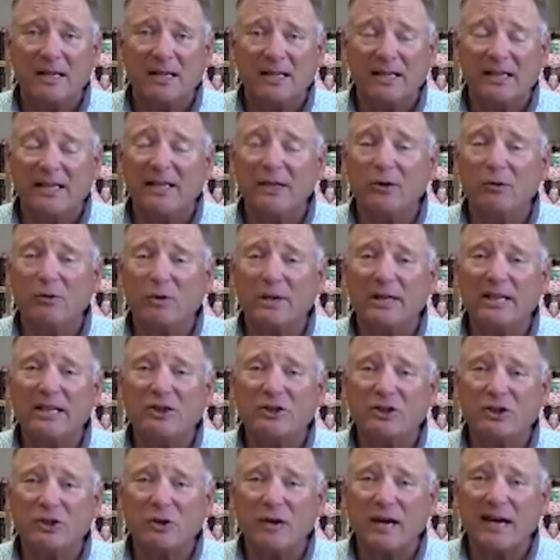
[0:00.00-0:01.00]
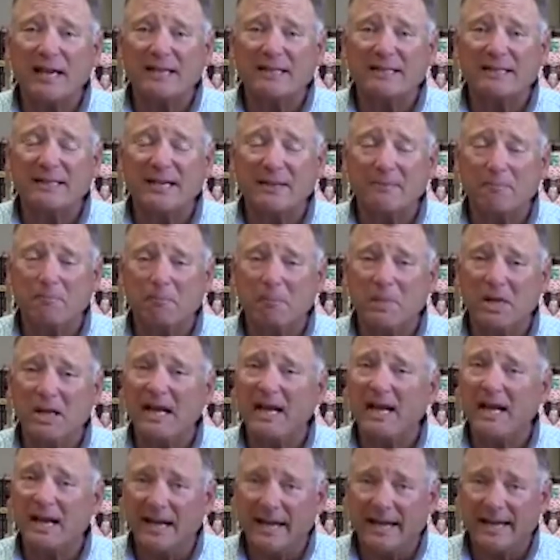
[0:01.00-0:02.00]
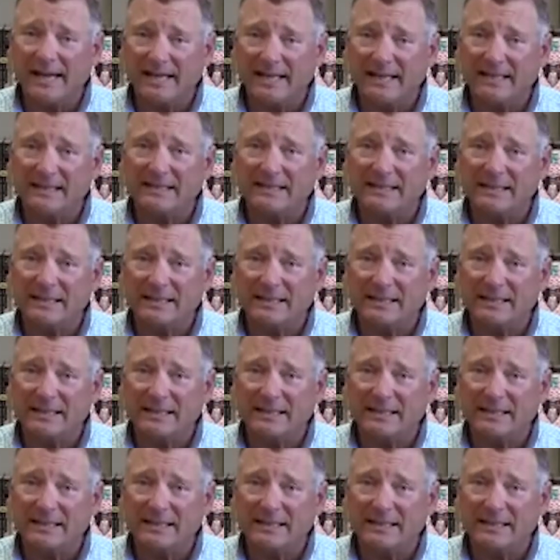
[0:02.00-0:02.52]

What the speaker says: literally strikes him blind,